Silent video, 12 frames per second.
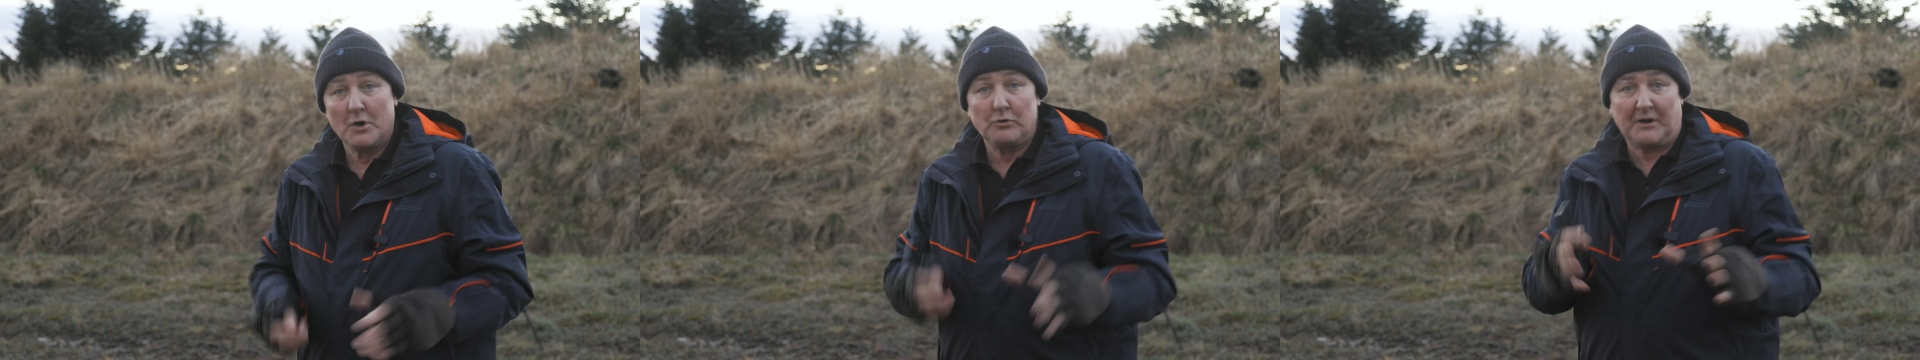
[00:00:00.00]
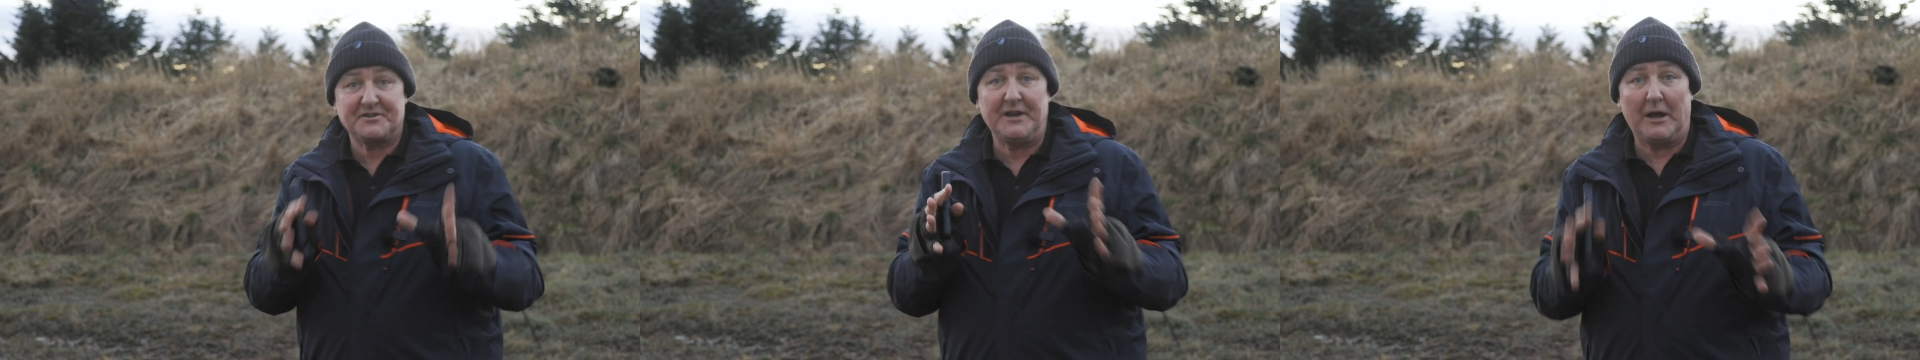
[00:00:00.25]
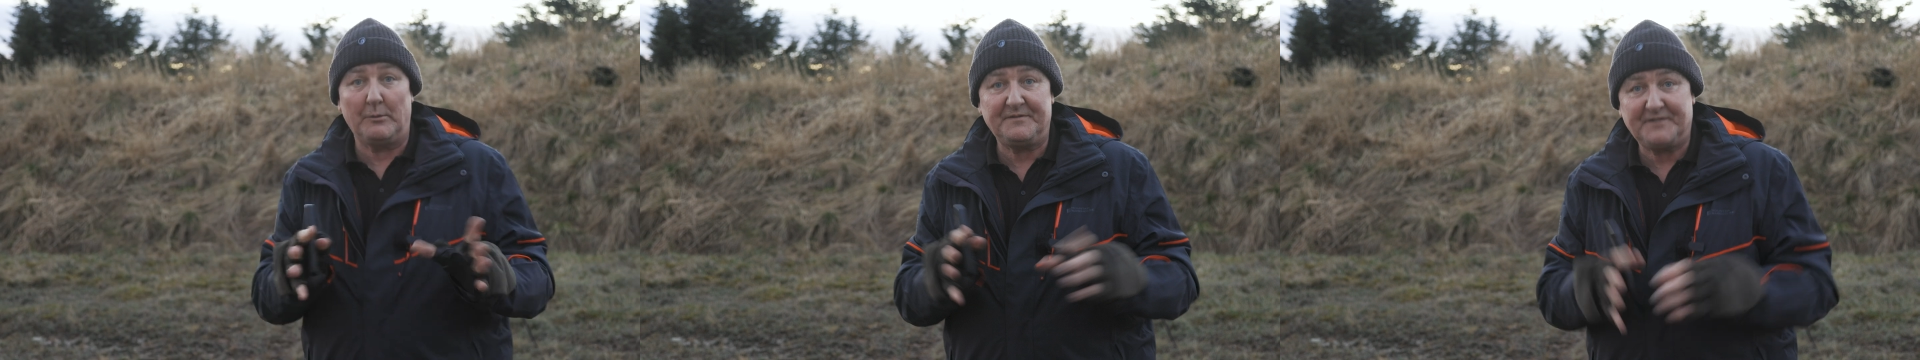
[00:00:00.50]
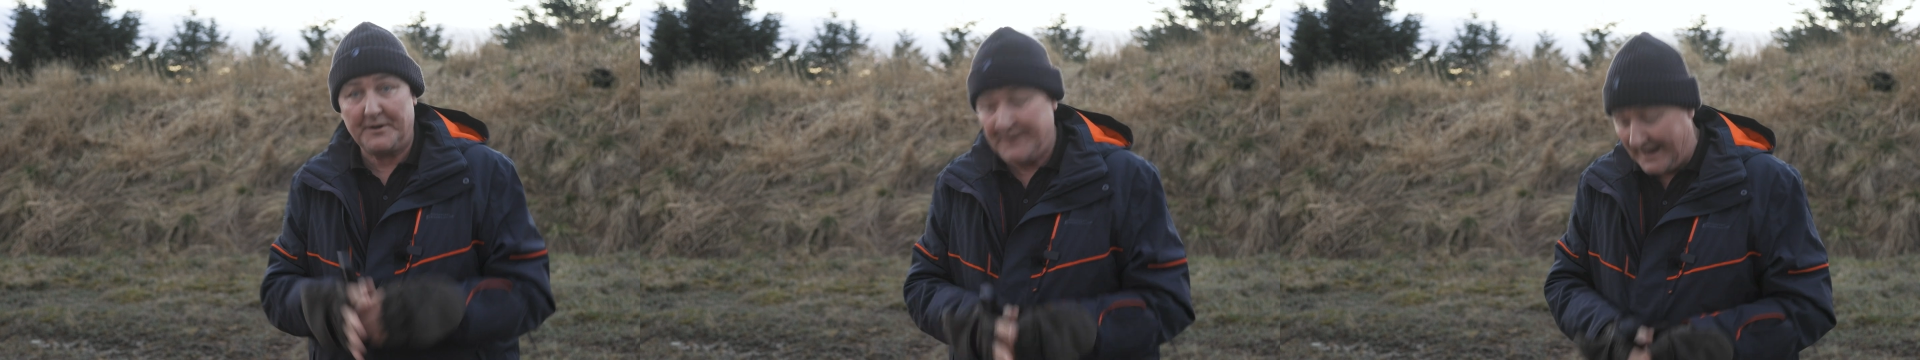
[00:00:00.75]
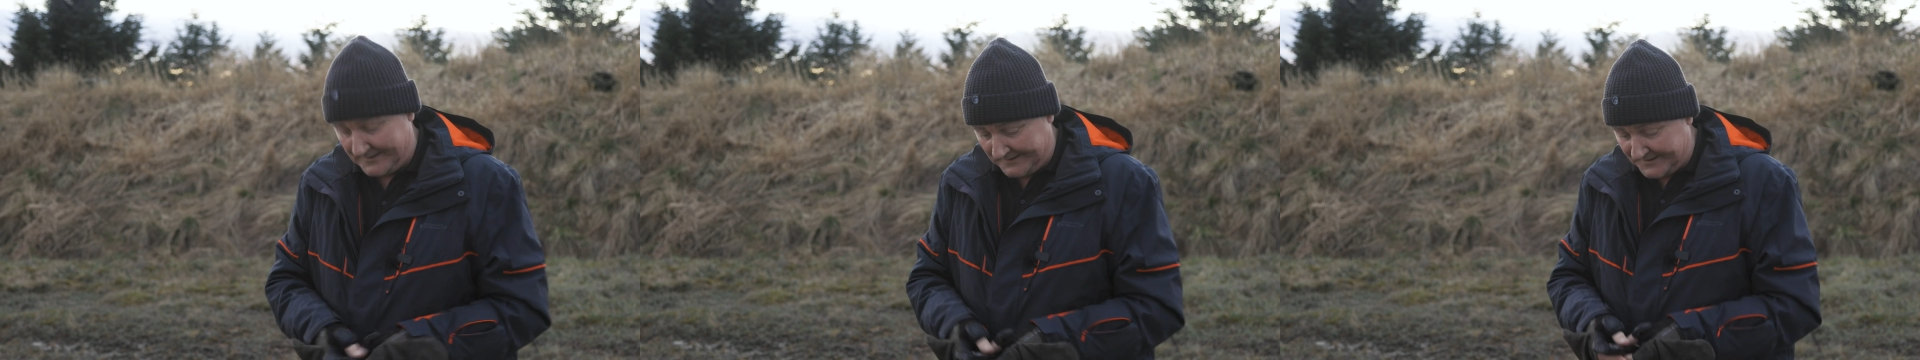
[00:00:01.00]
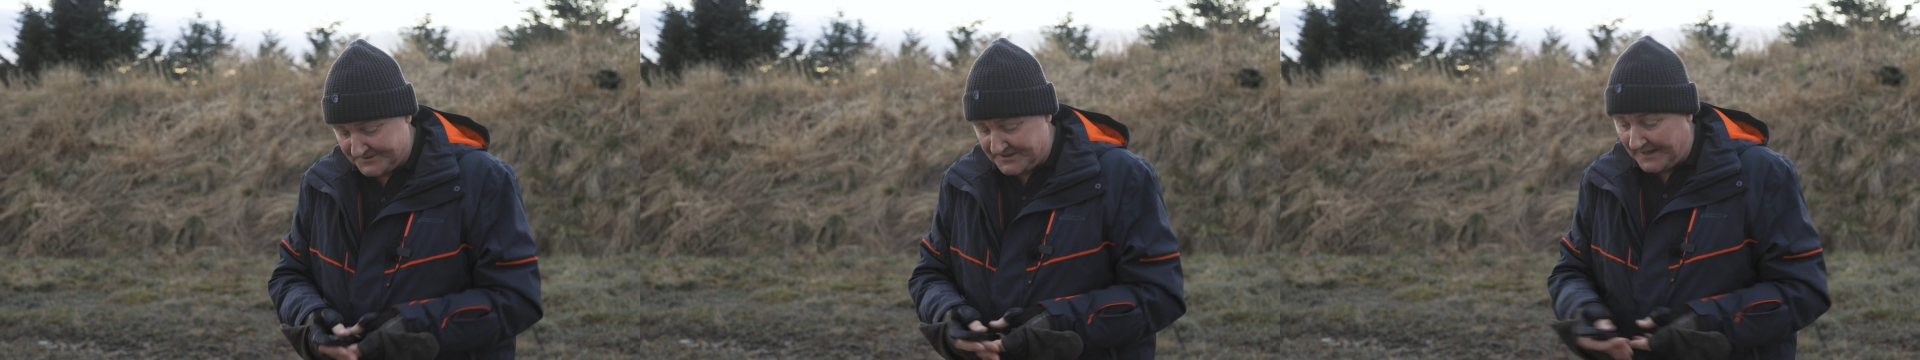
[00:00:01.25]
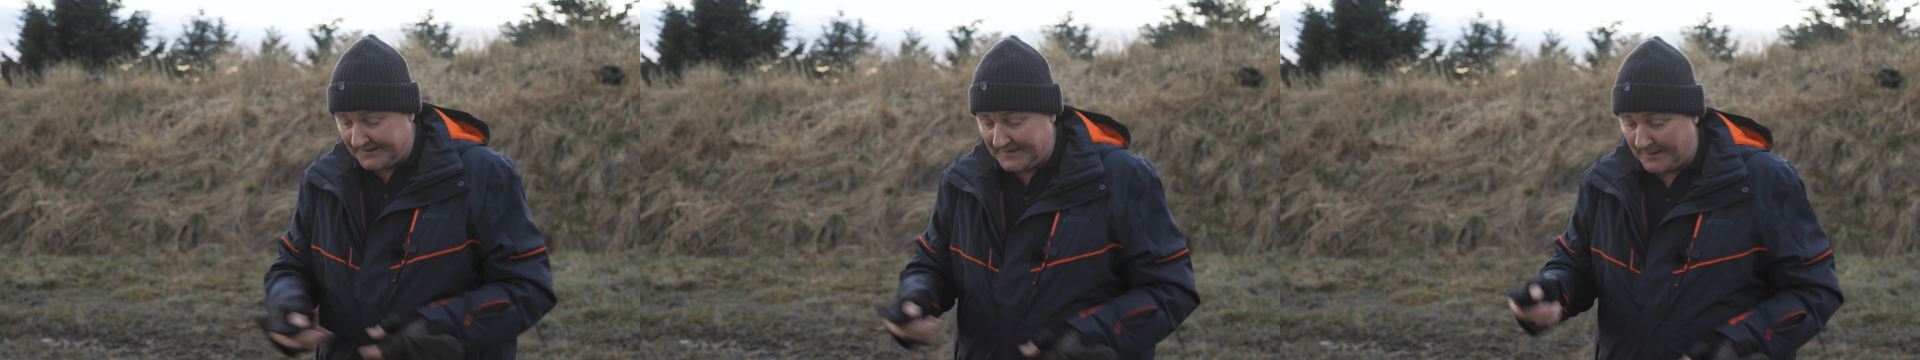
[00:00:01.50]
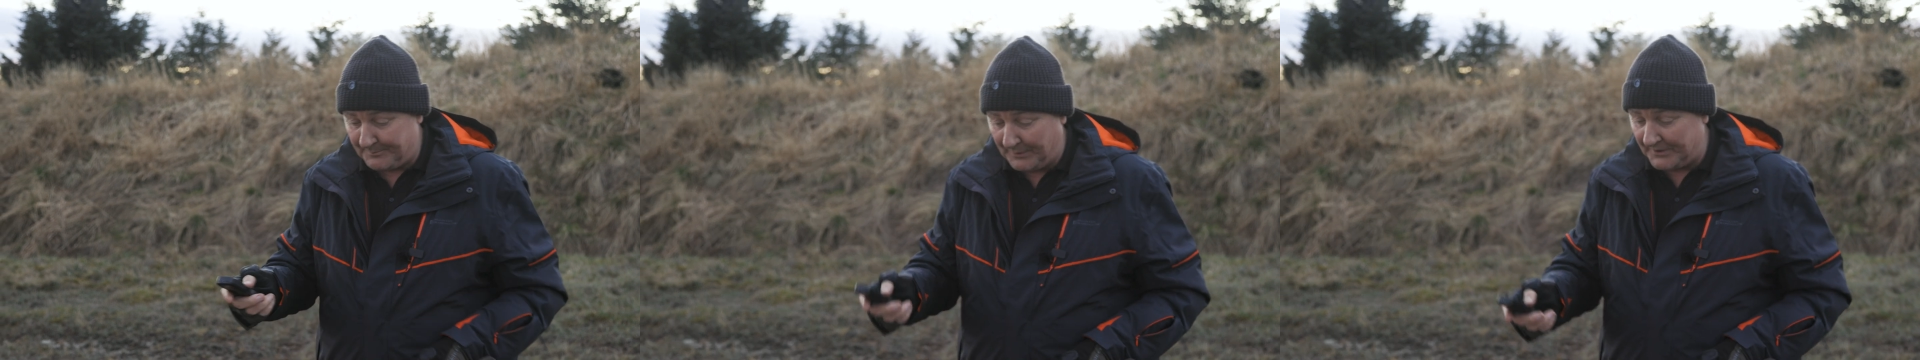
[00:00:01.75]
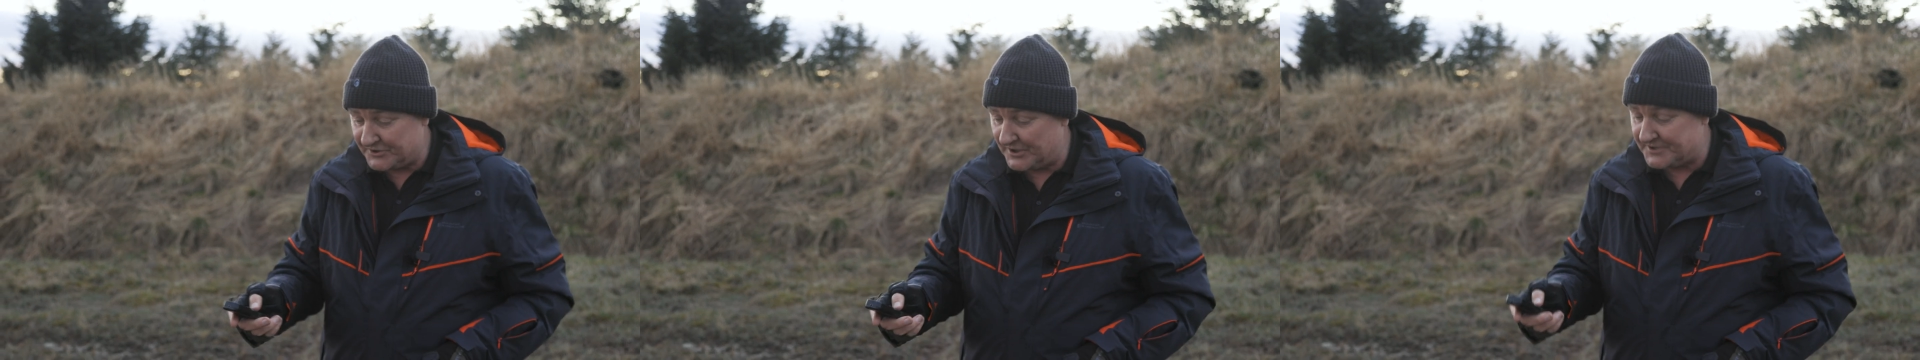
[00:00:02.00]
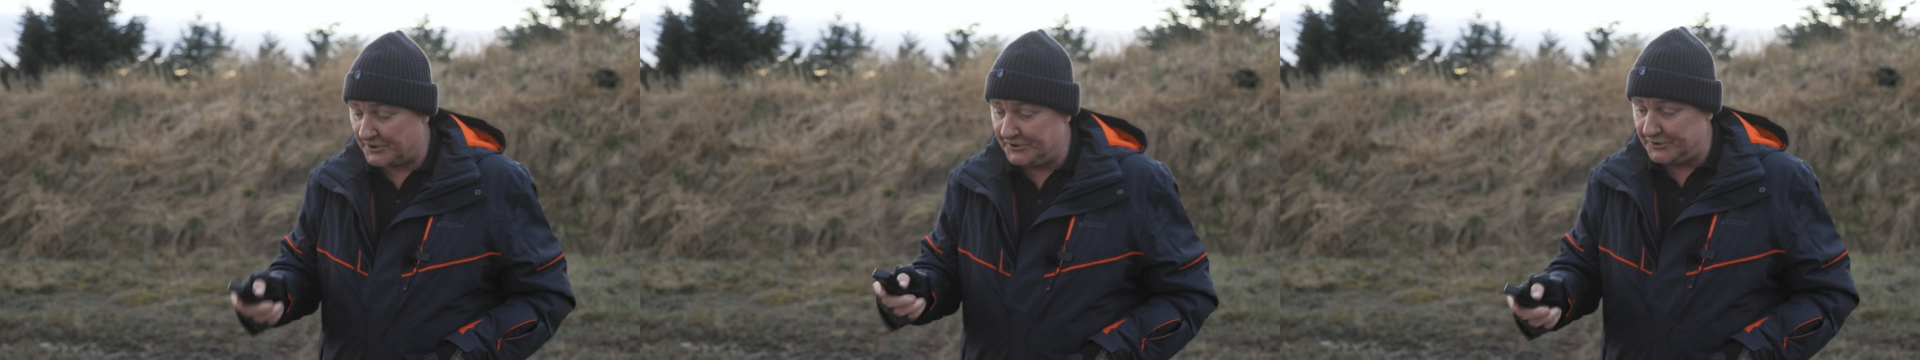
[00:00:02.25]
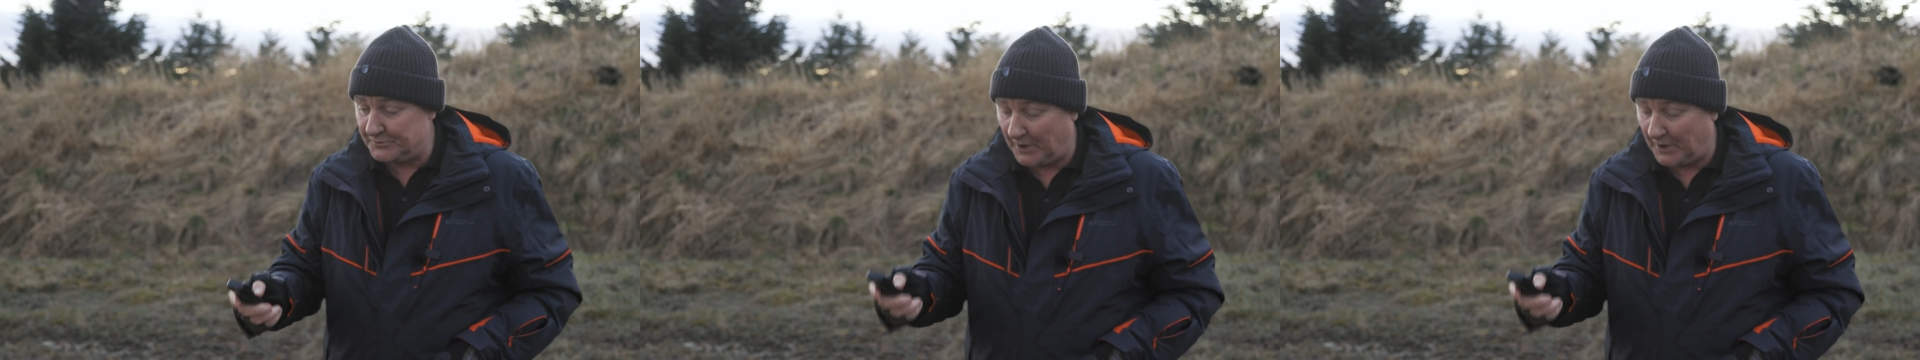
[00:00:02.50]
Right, so now we've done that, let's take that picture so you